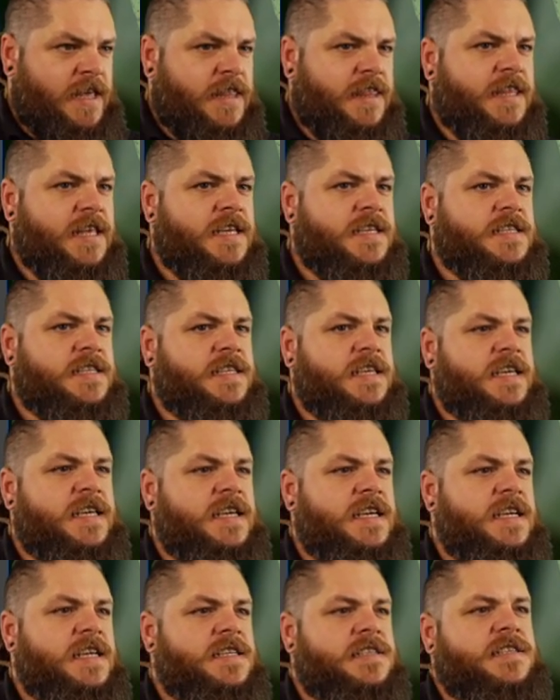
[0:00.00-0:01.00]
This
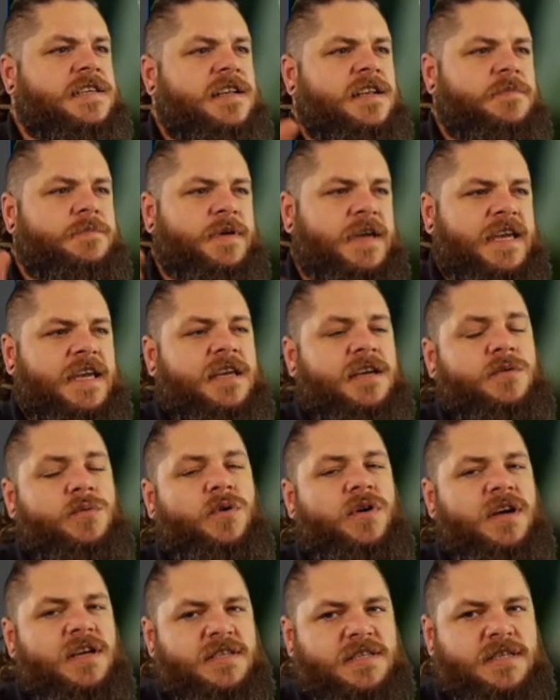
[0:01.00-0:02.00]
is going to be
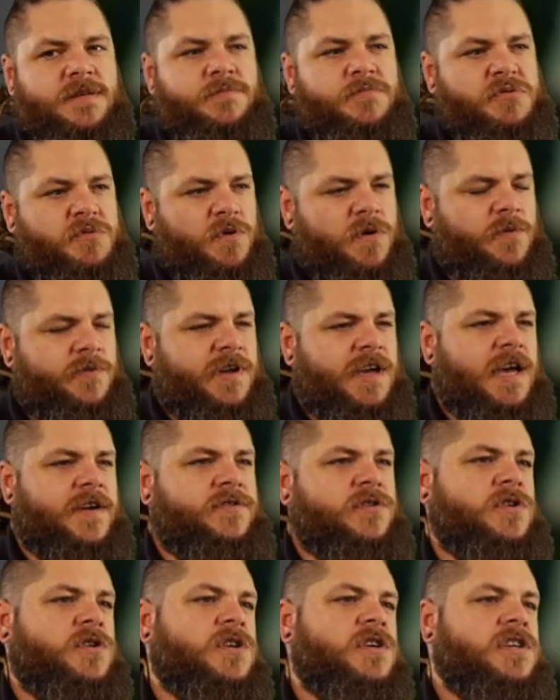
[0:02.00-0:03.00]
quite a simple one. We
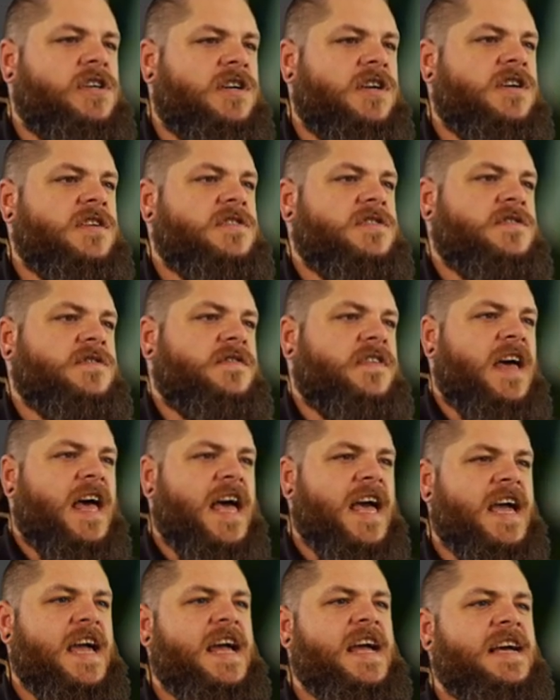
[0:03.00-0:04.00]
haven't got loads of
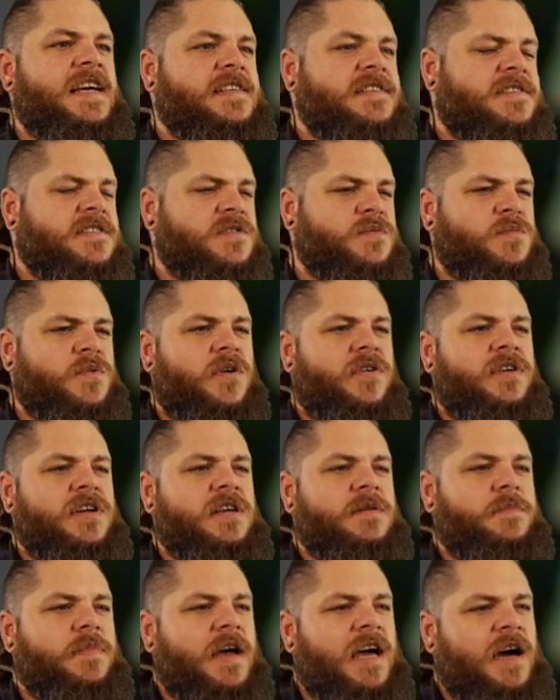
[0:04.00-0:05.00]
hairs to worry
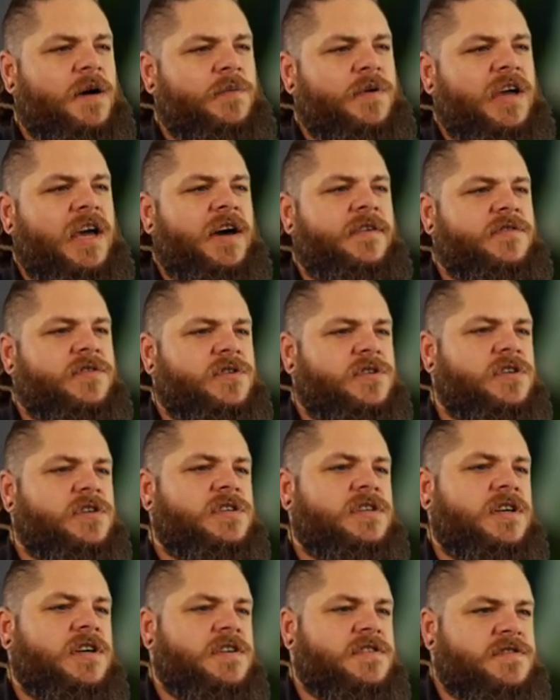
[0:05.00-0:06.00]
about. We haven't
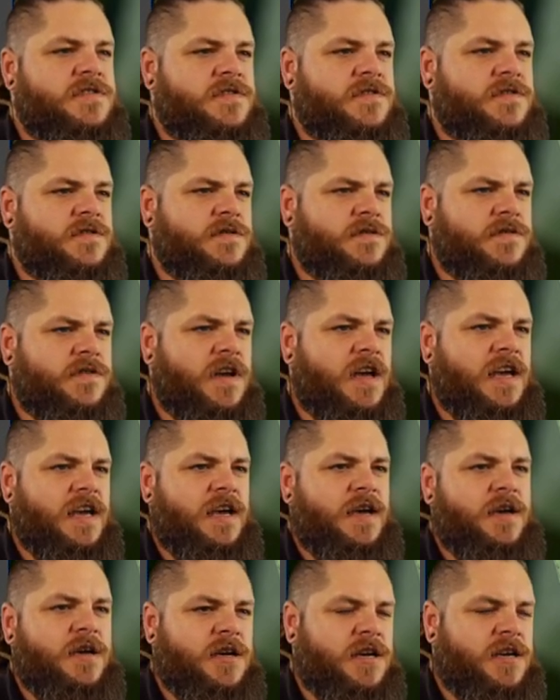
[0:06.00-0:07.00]
got loads of
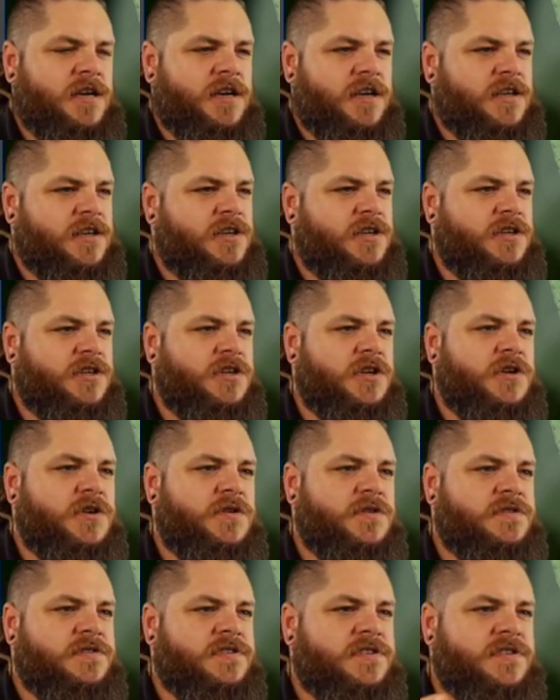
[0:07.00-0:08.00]

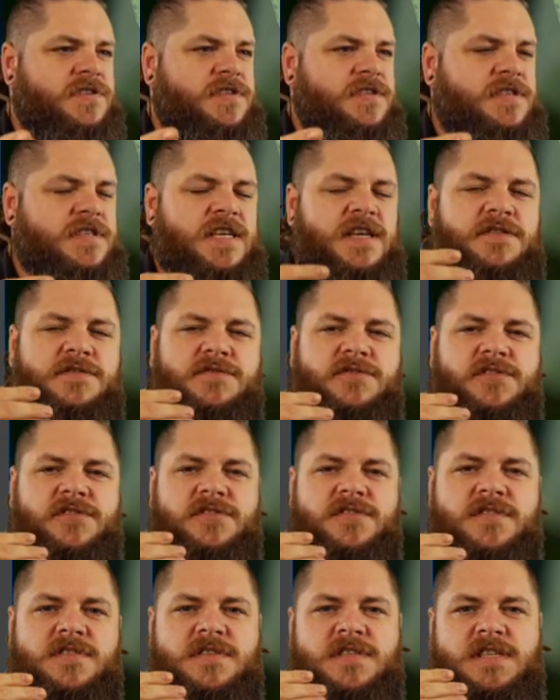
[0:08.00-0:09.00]
huge
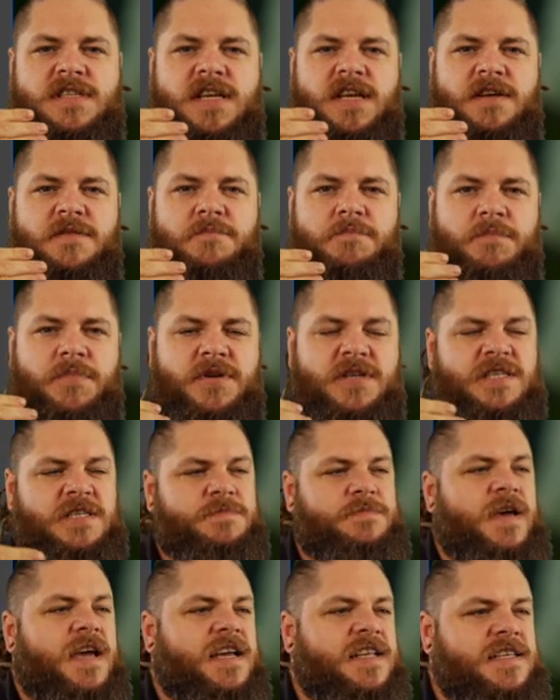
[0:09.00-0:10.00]
different
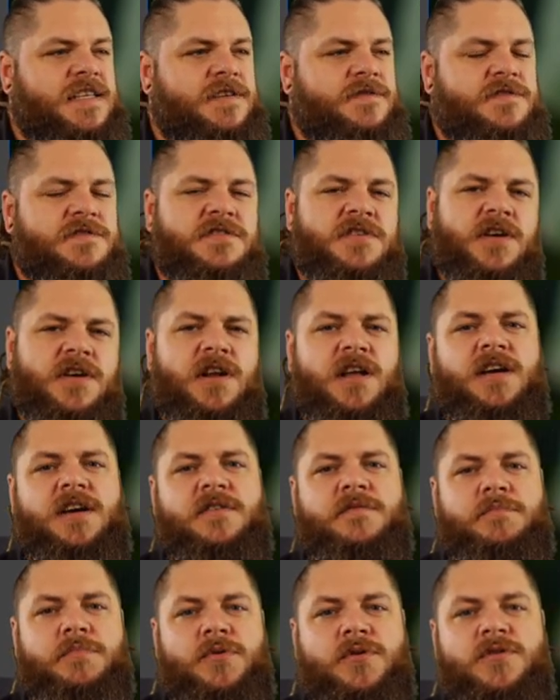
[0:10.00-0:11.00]
perspectives. So like
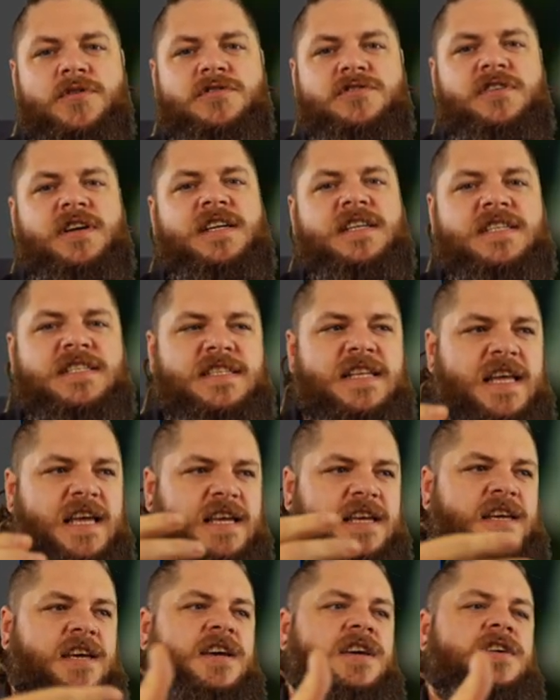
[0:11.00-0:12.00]
a portrait
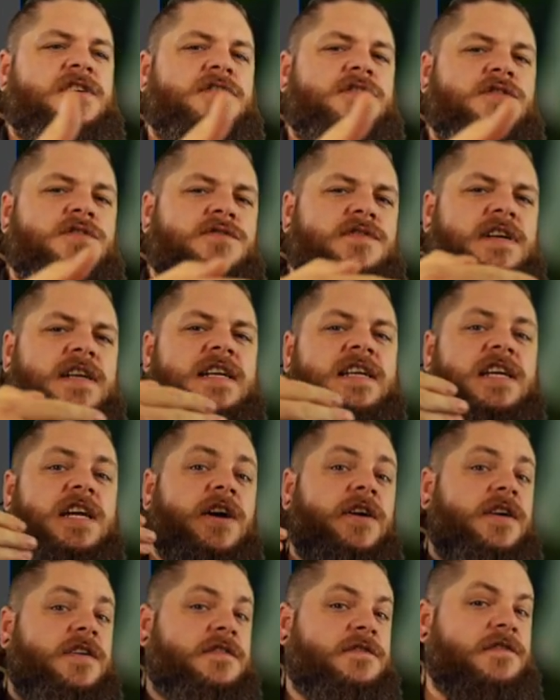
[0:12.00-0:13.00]
stack, you're really
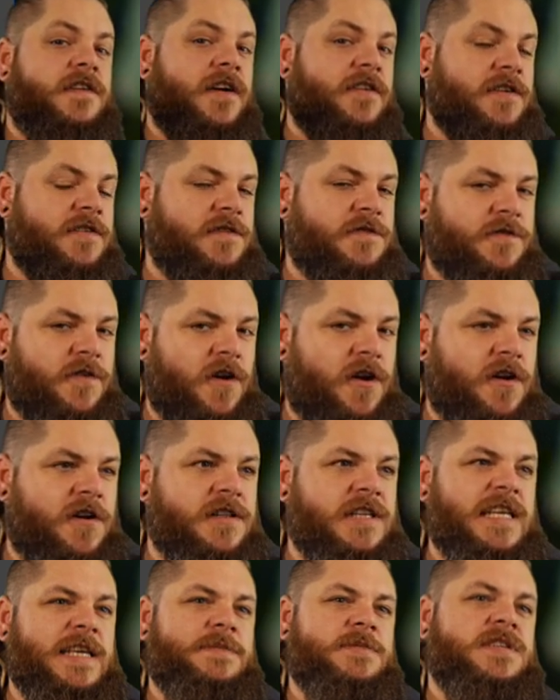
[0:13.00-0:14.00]
going very far
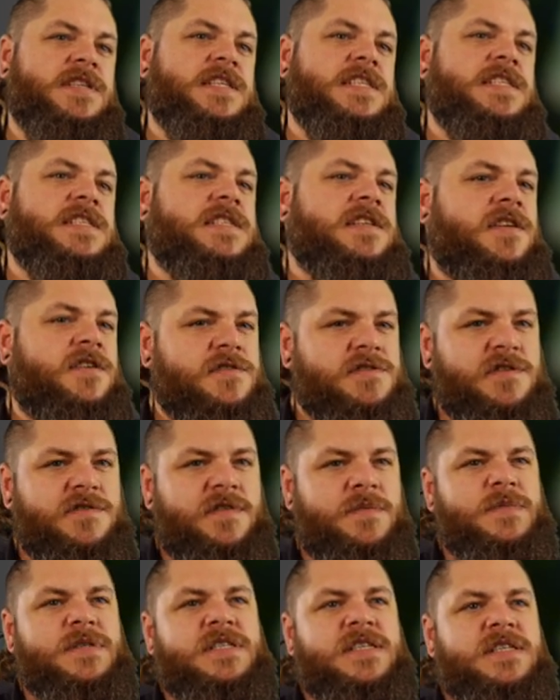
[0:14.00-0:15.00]
on the images. So lots of
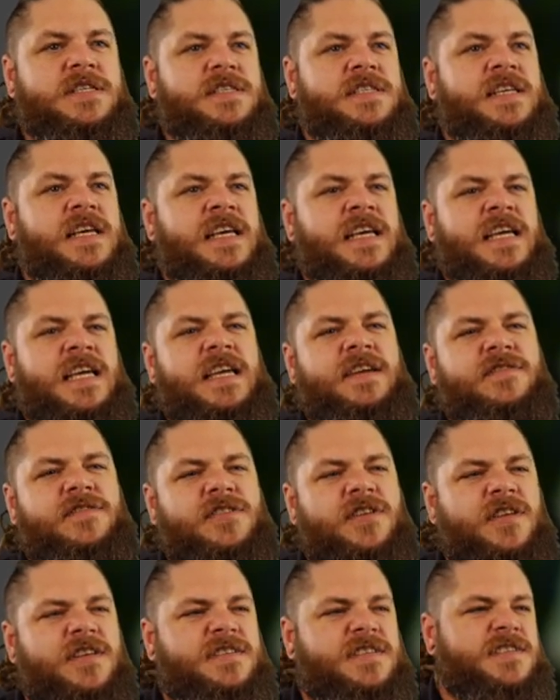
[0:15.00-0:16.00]
images. Even
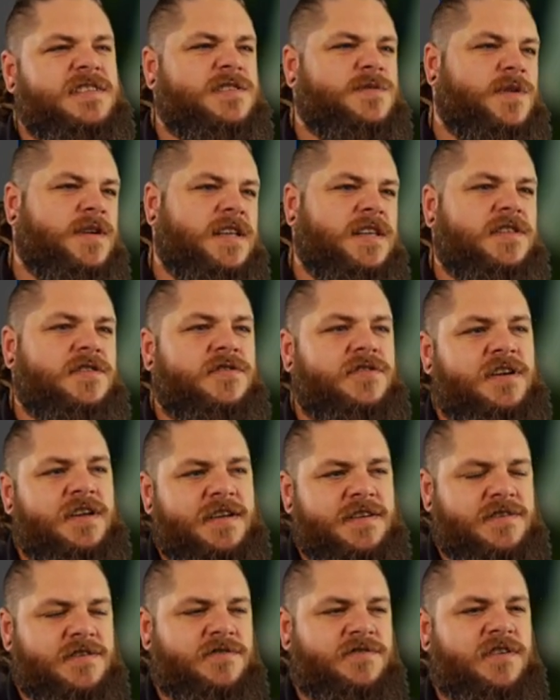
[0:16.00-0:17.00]
though this is 23,
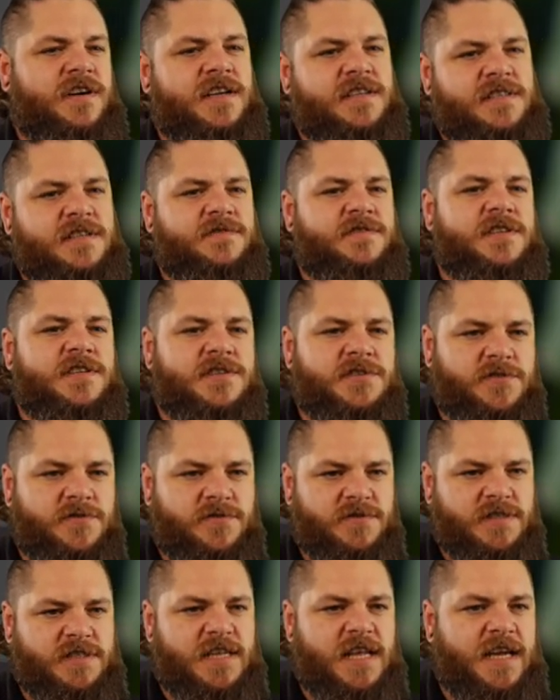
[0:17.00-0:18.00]
it's a relatively
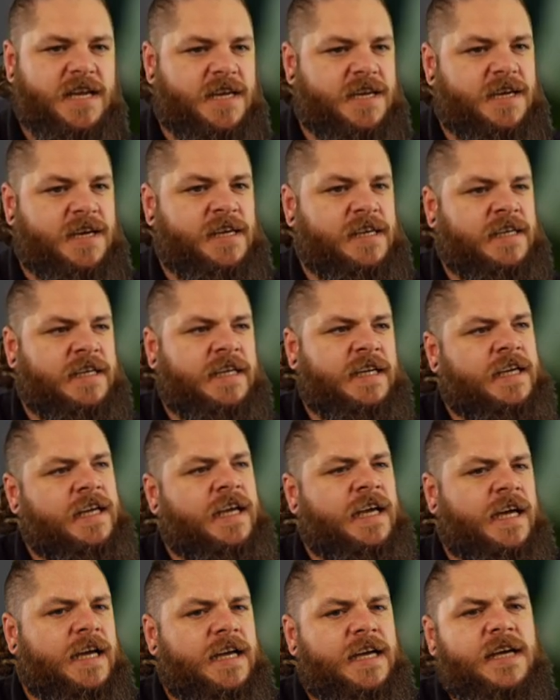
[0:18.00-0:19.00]
short stack.
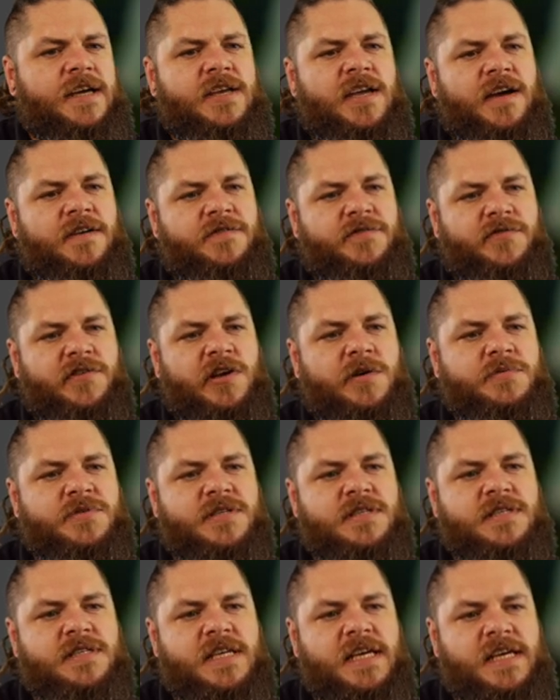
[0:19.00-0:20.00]
You have three
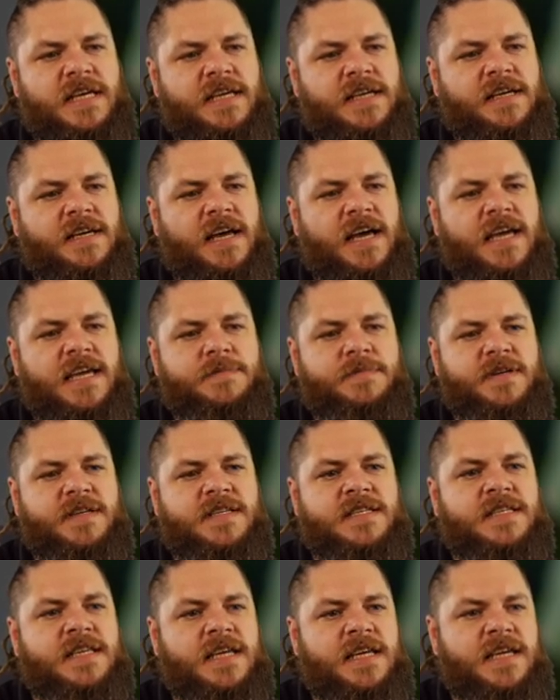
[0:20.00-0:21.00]
options here, A, B,
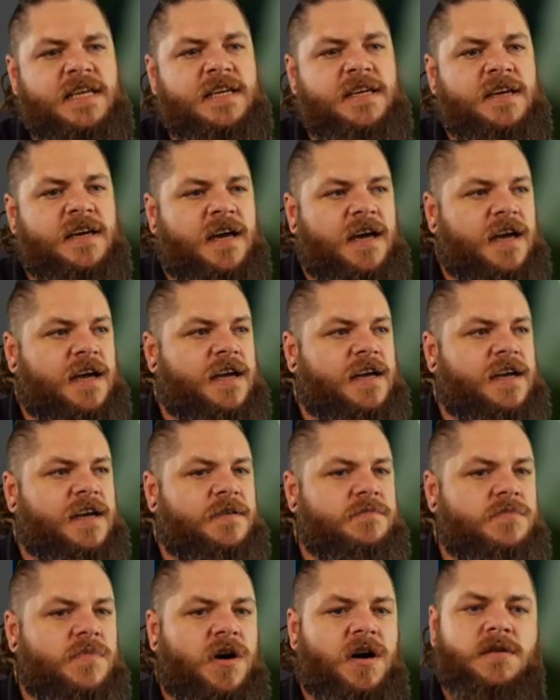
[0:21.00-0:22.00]
C.
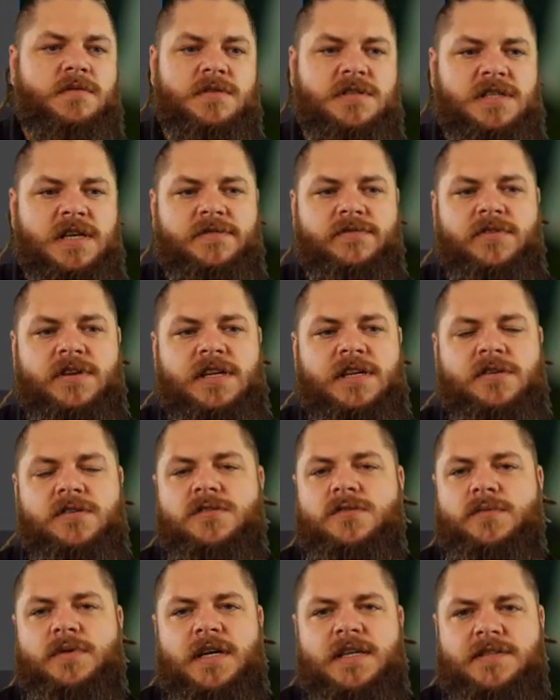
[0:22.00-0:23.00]
I would generally
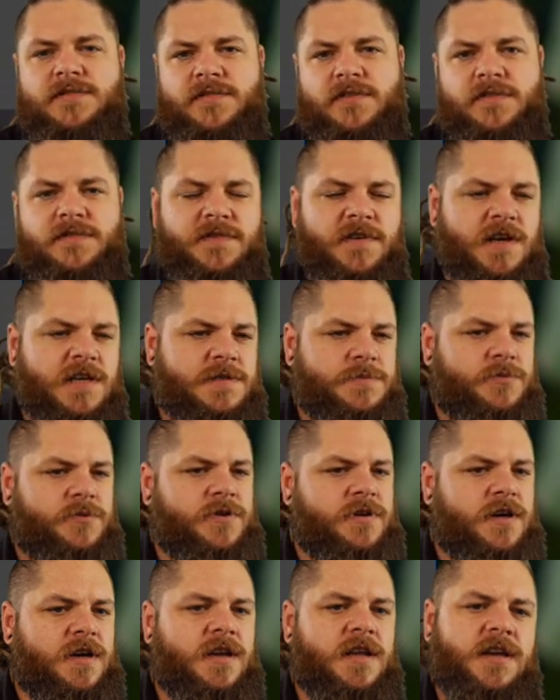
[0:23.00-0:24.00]
always, for a first
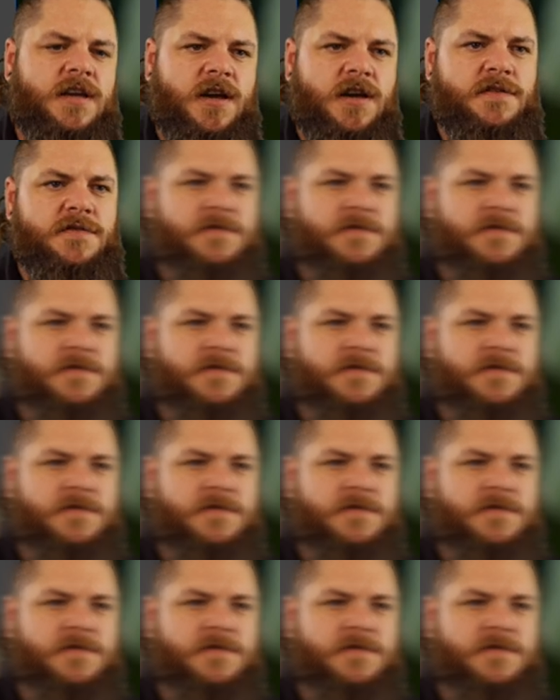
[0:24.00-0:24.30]
point, going to go